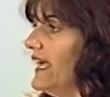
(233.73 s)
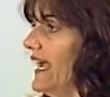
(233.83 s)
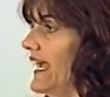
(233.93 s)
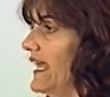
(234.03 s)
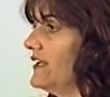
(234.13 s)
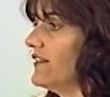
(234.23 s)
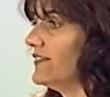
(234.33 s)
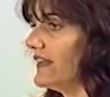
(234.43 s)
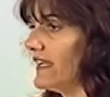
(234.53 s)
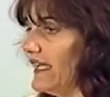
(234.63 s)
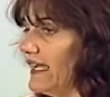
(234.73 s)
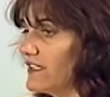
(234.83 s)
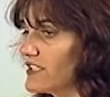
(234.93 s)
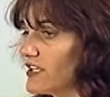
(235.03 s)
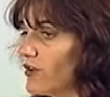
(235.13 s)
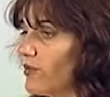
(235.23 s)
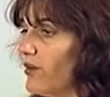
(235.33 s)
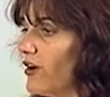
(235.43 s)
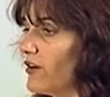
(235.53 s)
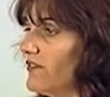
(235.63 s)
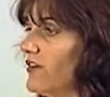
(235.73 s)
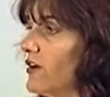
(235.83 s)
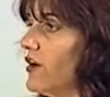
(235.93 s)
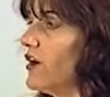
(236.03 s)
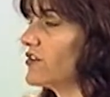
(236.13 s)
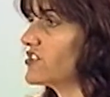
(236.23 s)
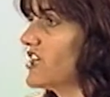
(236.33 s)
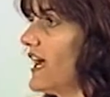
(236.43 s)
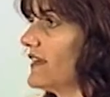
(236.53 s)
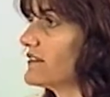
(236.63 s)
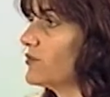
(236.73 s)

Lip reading: and the anterior part of our chest.